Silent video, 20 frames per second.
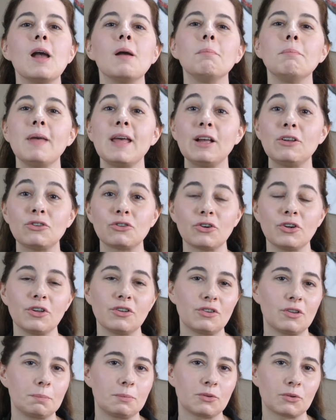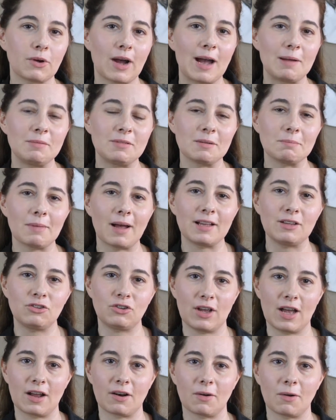Make sure you subscribe to my
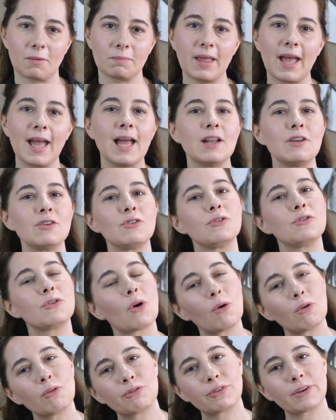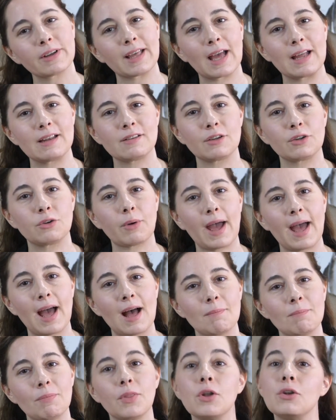channel and don't forget to
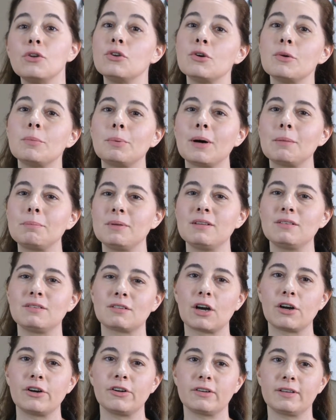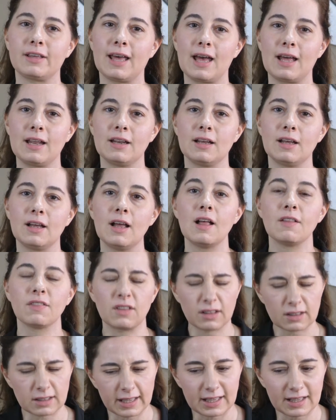grab the new puppy starter kit.
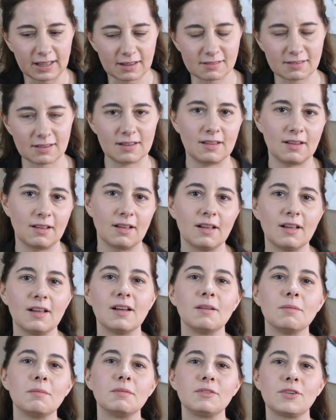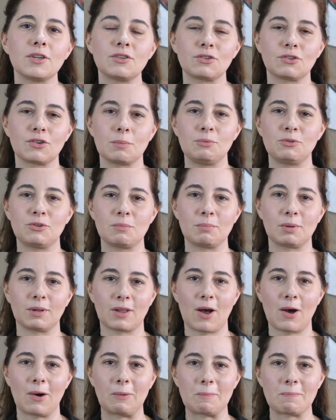The link is in the description
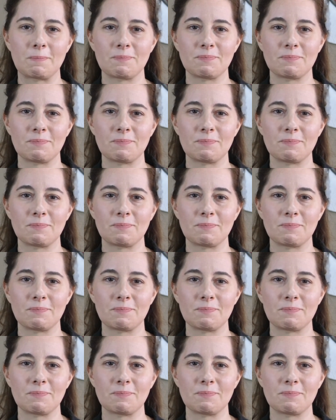below.